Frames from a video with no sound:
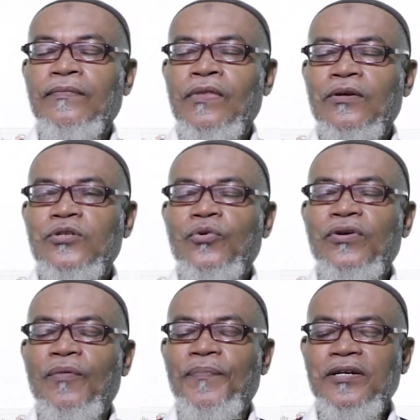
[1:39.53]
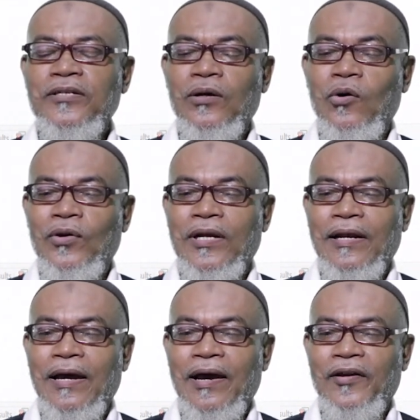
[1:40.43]
So you are passing on an
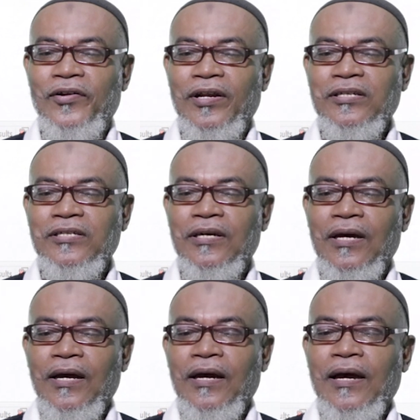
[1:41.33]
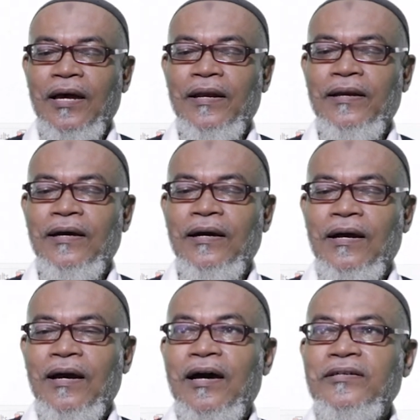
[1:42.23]
address, and
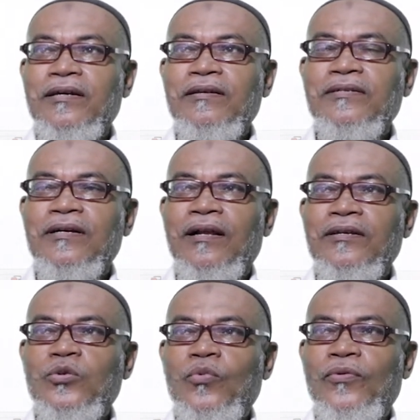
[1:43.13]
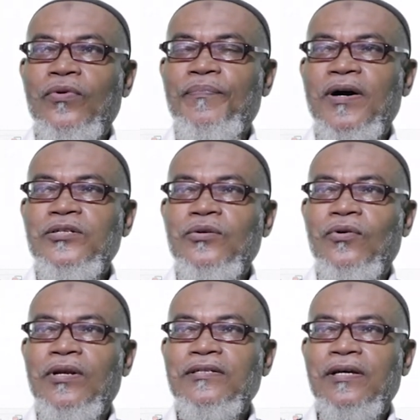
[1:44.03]
as a result, when we pass
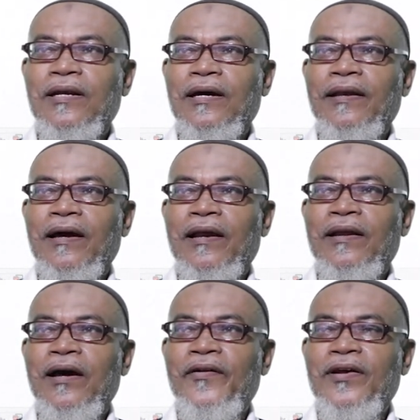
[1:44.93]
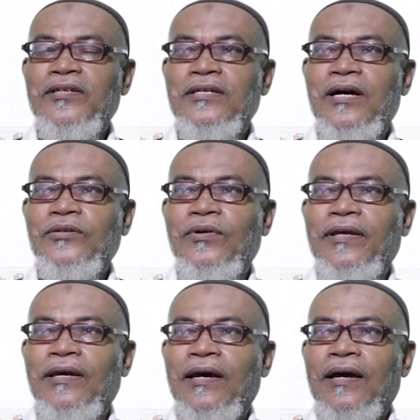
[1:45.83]
on as an address,
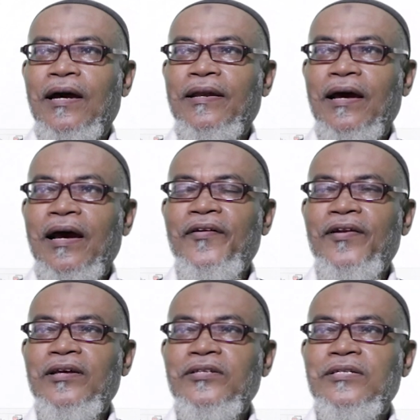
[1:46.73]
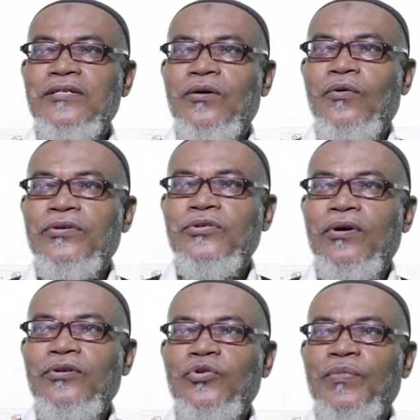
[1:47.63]
actually an address is
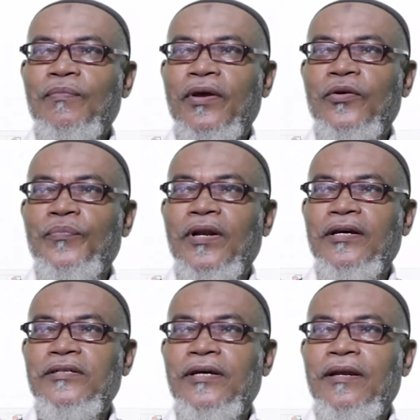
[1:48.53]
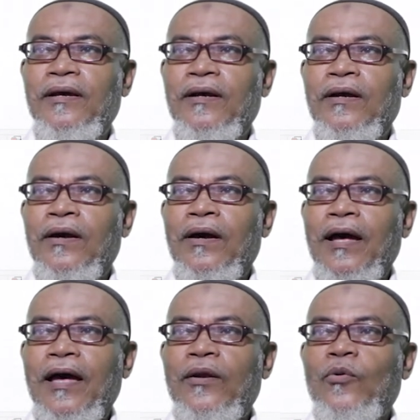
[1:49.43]
going to be manipulated.
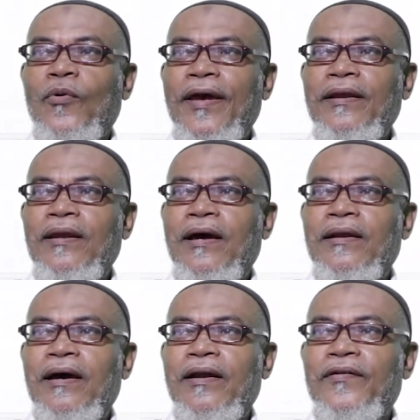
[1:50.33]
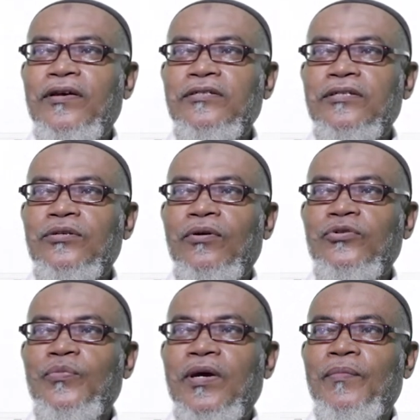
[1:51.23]
And when an address is going
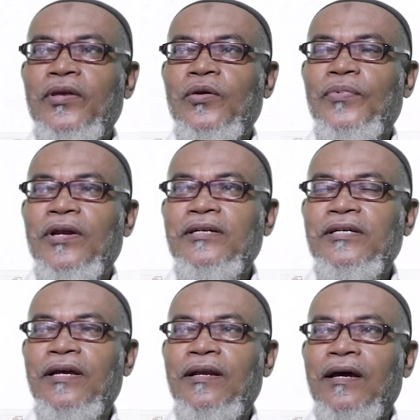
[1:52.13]
to be manipulated,